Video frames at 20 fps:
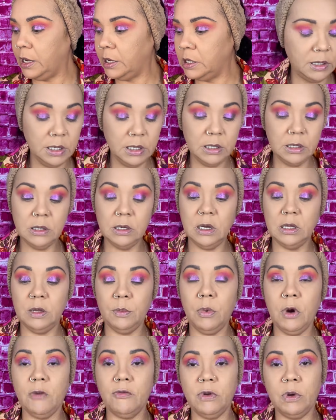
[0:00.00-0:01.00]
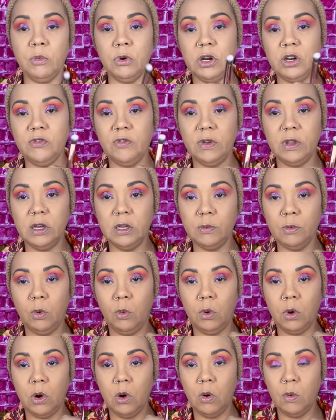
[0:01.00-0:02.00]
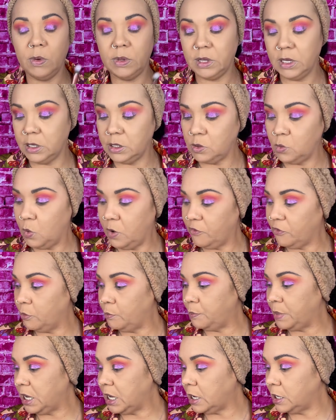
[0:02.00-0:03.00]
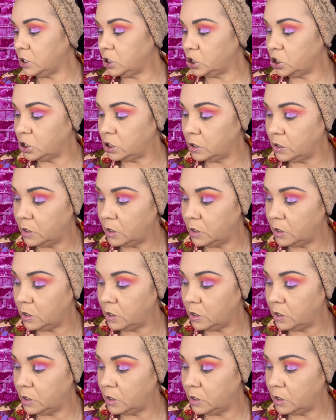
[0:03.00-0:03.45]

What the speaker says: But this is not the perfect brush for this, but we'll go in with this one from BH.